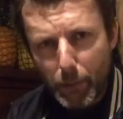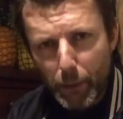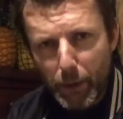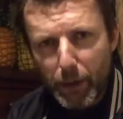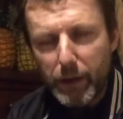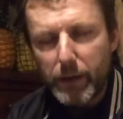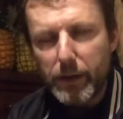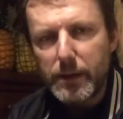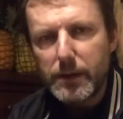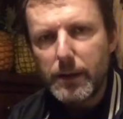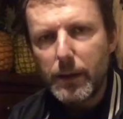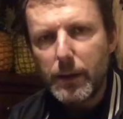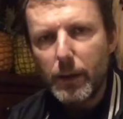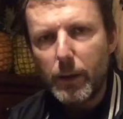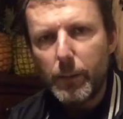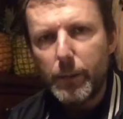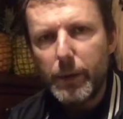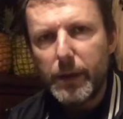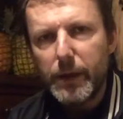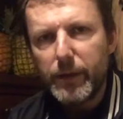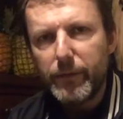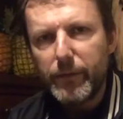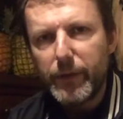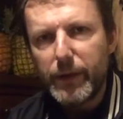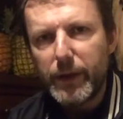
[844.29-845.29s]
one of these little
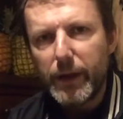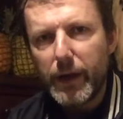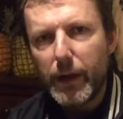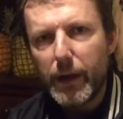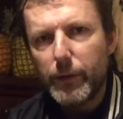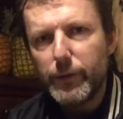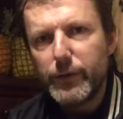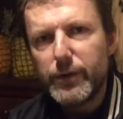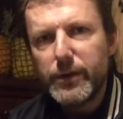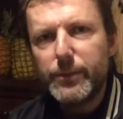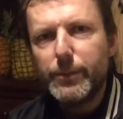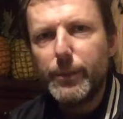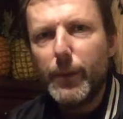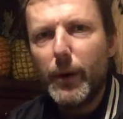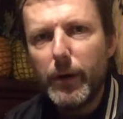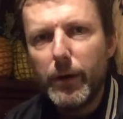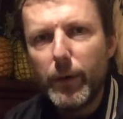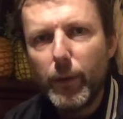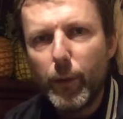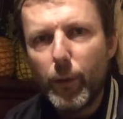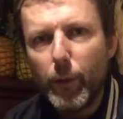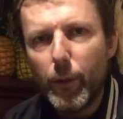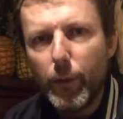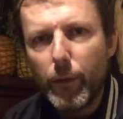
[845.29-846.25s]
mini videos as my,